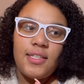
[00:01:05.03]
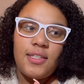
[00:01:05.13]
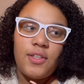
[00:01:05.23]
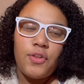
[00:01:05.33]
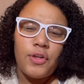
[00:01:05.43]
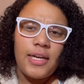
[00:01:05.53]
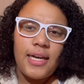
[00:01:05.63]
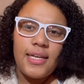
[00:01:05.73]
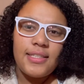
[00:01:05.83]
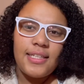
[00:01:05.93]
3
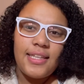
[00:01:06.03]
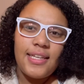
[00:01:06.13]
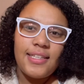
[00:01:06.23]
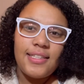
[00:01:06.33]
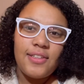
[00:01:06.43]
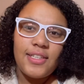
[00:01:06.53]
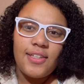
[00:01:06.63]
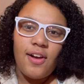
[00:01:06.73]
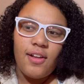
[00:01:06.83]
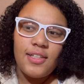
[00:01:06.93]
guys, I think, during
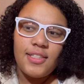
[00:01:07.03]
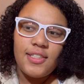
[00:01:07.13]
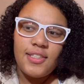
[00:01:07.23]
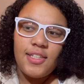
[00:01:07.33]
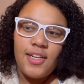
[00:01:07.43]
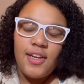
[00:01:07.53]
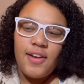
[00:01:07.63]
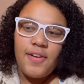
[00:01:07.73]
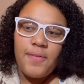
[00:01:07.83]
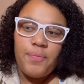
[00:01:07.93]
college
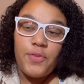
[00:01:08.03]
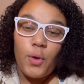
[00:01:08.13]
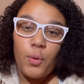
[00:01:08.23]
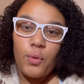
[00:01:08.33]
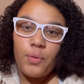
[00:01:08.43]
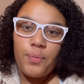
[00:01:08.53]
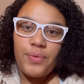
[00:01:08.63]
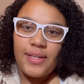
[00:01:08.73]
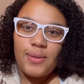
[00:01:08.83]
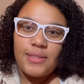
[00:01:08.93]
total,
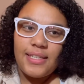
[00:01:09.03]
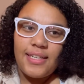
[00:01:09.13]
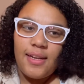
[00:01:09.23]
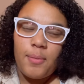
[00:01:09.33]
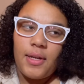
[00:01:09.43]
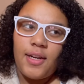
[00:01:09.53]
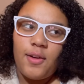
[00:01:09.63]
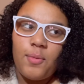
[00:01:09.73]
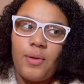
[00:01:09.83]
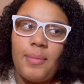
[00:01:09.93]
and that was it. I mean, I
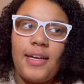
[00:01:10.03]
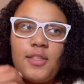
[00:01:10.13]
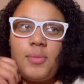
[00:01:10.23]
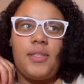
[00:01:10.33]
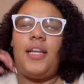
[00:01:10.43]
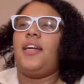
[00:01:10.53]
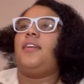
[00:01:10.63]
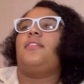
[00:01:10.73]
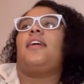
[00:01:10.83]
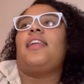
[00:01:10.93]
called one my husband that
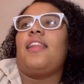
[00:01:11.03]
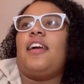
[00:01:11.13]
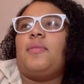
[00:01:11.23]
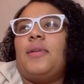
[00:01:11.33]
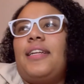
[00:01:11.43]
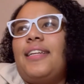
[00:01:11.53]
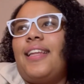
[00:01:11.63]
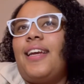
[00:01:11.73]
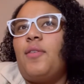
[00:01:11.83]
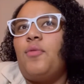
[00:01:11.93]
I liked, but I didn't
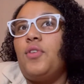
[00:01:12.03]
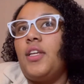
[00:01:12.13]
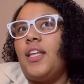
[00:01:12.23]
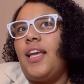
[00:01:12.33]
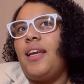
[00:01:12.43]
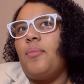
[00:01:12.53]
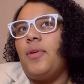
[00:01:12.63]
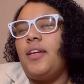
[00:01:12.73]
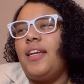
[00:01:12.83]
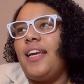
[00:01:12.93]
like really like,
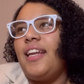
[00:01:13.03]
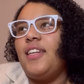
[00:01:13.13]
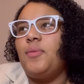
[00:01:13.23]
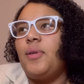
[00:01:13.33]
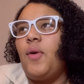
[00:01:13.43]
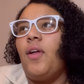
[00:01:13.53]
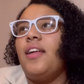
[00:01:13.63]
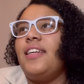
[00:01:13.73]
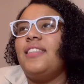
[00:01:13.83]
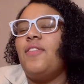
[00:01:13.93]
but he had husband
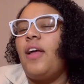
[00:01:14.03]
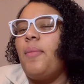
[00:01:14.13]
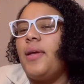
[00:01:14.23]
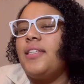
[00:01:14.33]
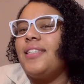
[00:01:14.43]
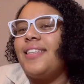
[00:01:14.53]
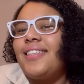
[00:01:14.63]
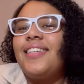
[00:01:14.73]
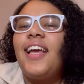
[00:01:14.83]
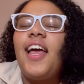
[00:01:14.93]
qualities, if that makes sense.
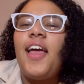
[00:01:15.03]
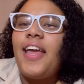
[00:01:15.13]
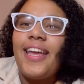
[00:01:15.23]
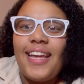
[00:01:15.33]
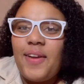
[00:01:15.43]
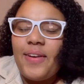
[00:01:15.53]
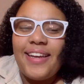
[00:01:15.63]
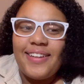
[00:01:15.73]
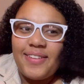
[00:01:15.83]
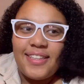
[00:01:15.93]

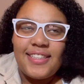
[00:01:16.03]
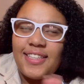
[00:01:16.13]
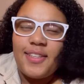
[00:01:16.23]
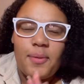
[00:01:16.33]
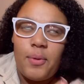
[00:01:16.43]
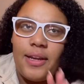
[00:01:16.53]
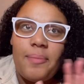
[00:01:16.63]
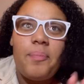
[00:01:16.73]
Anyway, let's get to the point.